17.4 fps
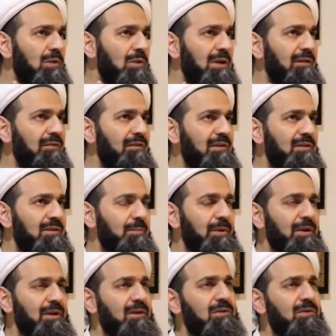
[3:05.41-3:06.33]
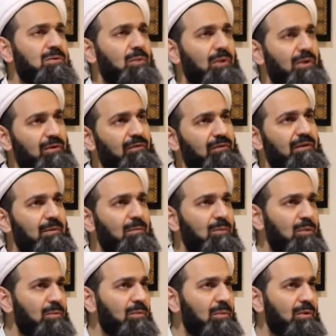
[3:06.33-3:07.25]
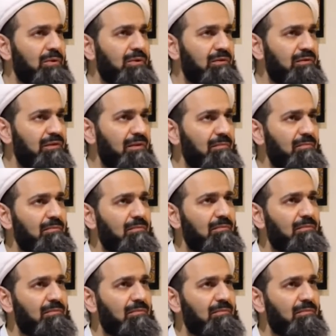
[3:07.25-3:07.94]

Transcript: if his parents, one of them or both of them,